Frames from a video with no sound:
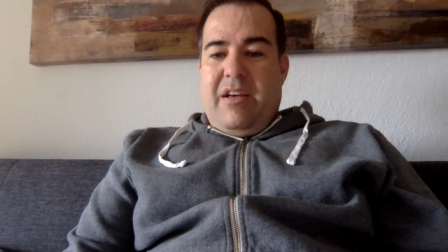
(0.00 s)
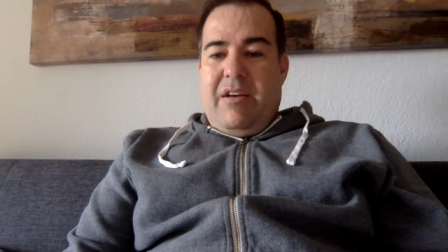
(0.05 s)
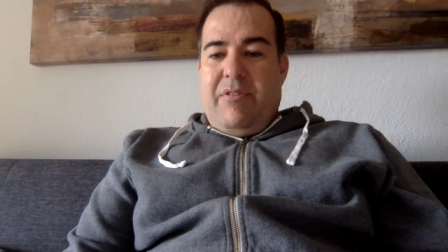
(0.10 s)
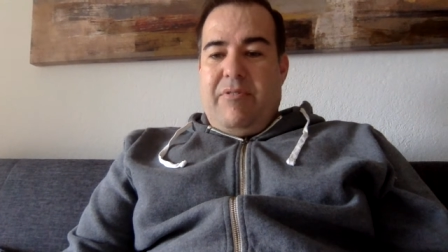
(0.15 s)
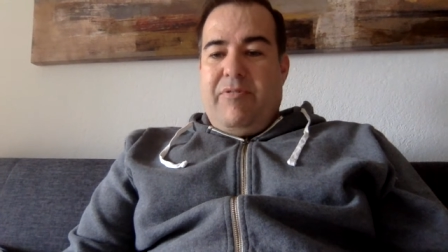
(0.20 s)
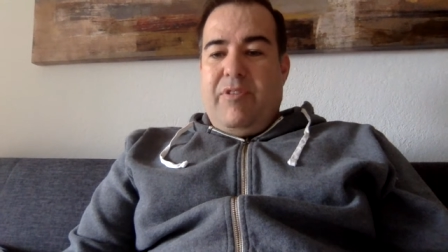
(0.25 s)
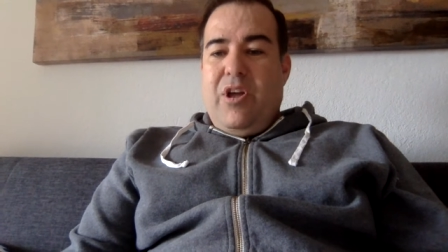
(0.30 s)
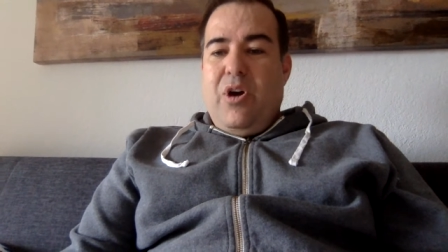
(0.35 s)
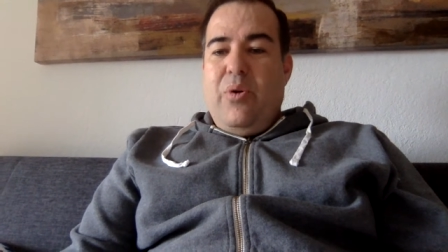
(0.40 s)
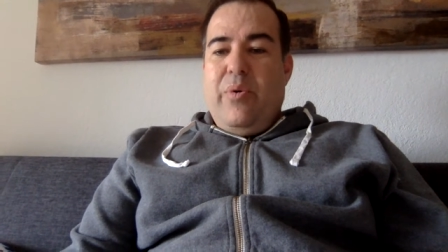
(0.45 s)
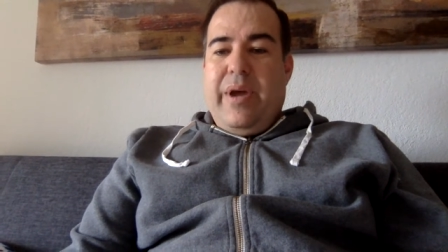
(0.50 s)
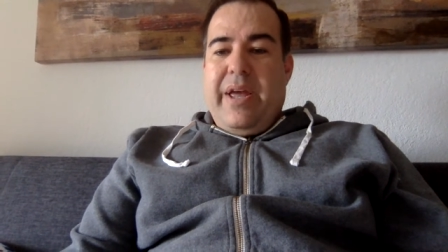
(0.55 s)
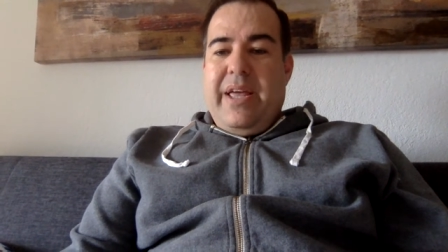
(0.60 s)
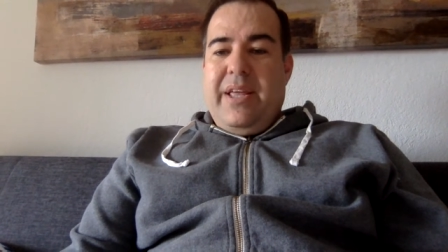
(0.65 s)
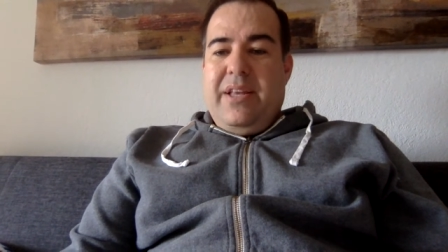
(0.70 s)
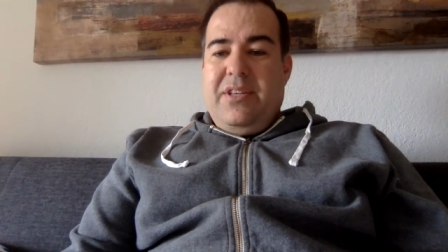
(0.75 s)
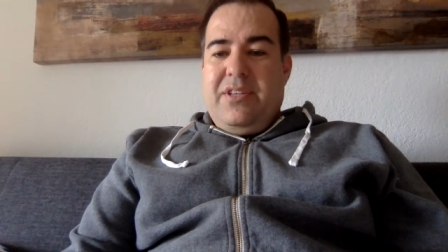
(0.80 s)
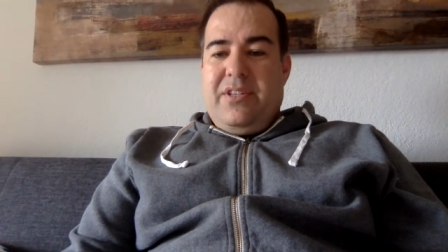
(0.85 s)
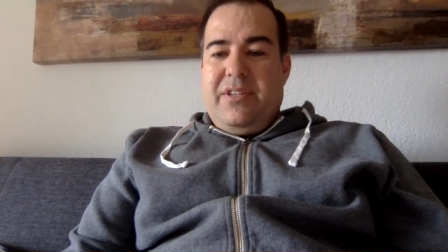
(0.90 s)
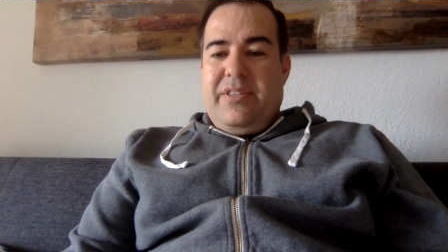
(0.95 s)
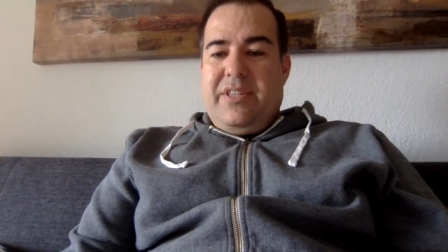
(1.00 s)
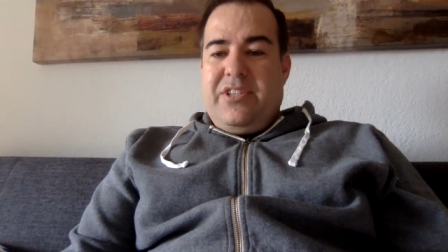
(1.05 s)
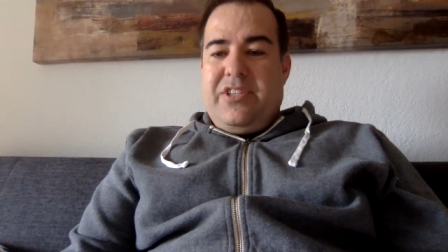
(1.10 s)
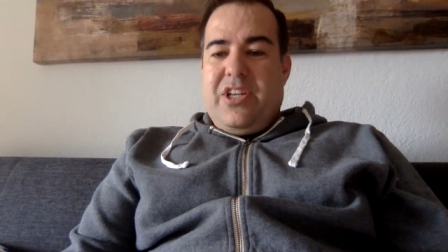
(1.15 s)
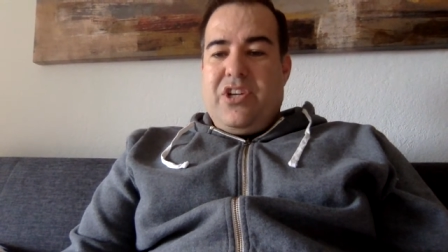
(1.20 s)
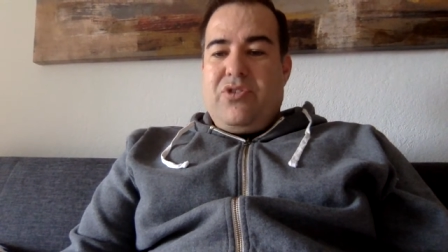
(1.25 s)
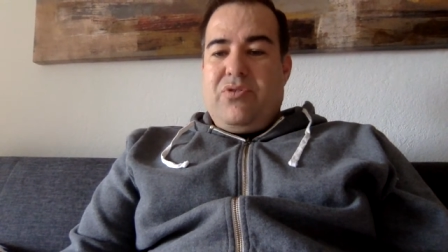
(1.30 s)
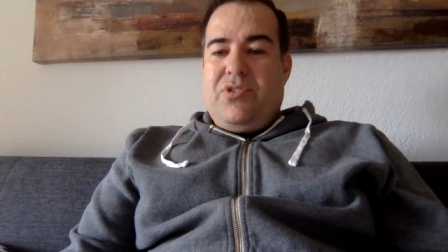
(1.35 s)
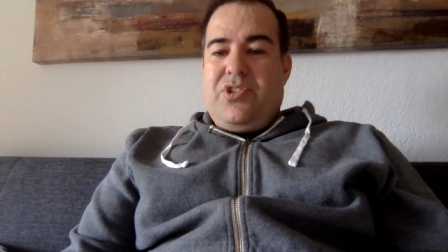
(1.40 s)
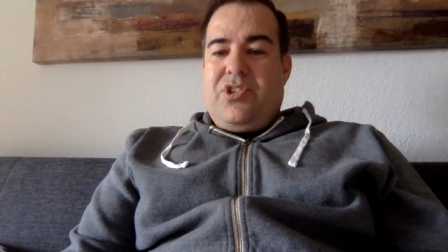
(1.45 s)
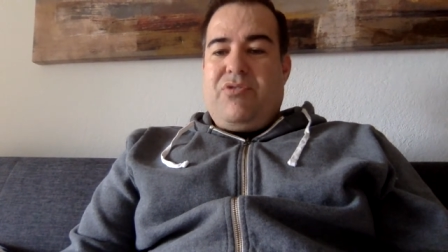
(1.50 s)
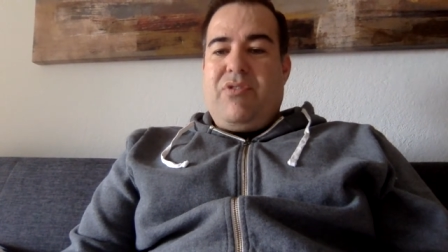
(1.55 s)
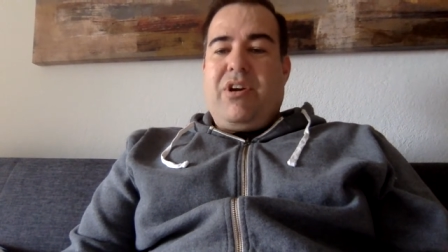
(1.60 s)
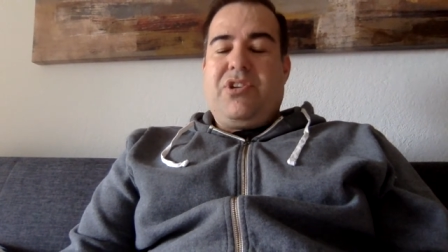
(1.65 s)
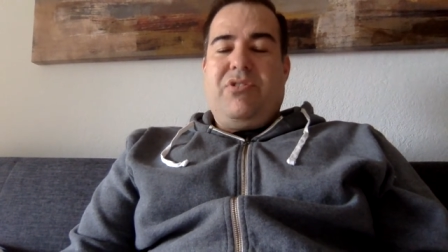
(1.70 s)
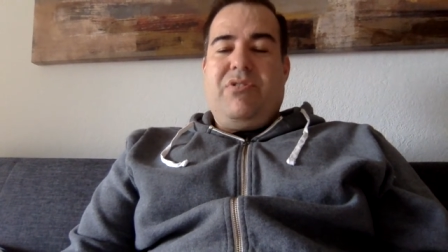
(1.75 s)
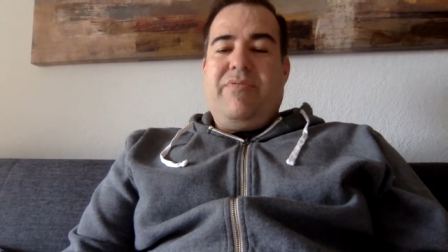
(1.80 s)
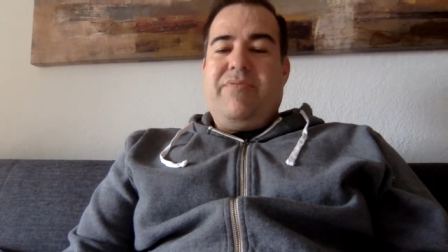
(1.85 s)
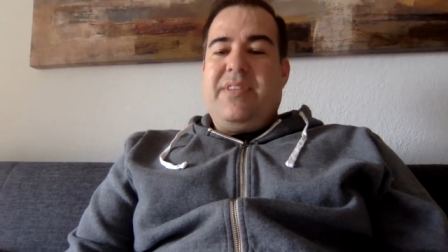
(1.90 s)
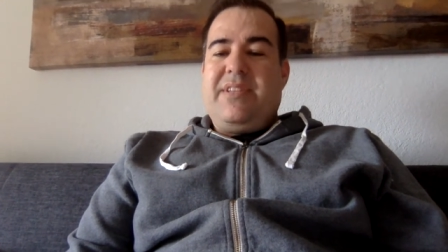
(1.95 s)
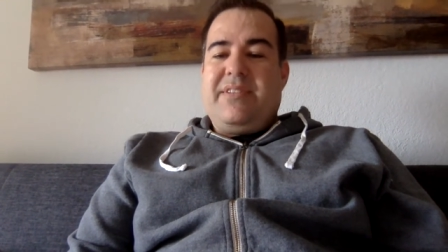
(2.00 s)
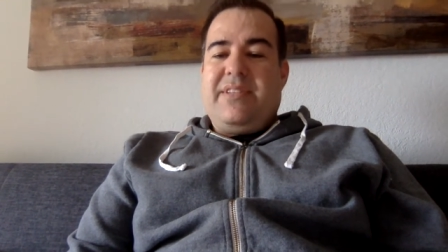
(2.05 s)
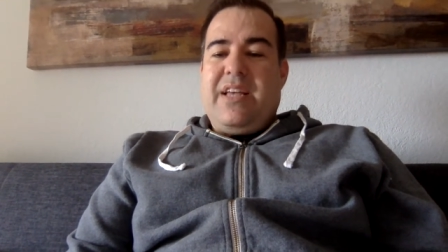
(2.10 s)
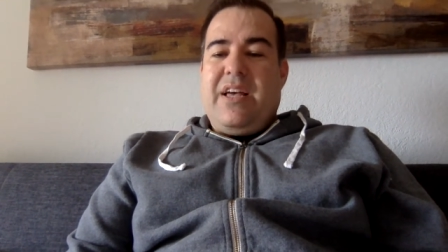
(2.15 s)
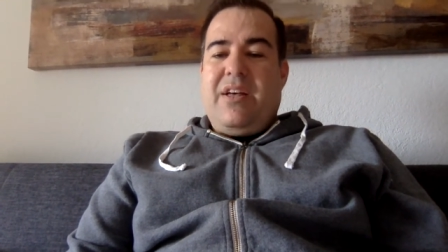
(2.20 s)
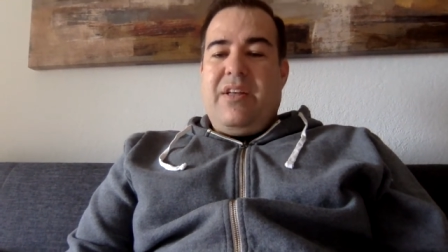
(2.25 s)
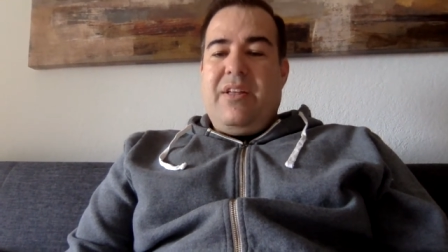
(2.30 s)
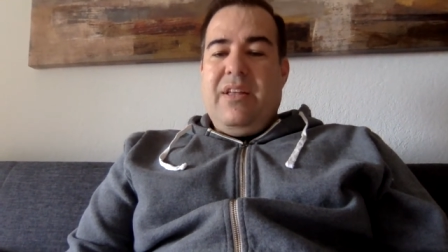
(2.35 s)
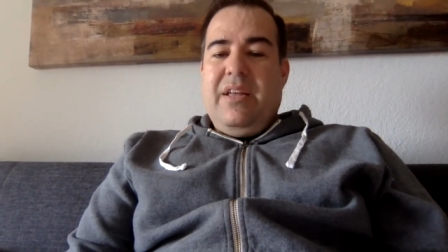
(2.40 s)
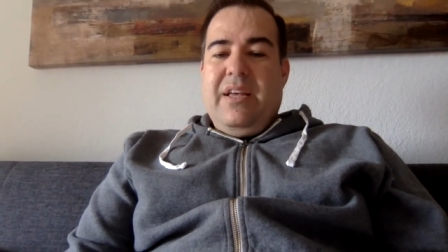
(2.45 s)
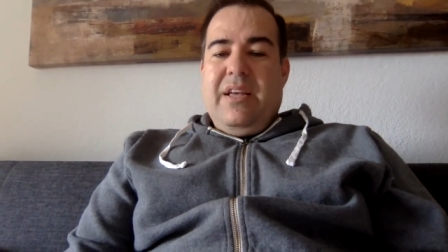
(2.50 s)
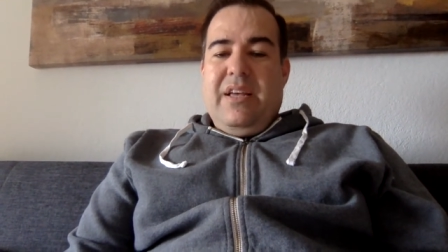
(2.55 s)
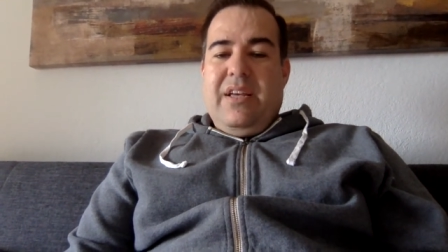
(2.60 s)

flow into the central structure of the cell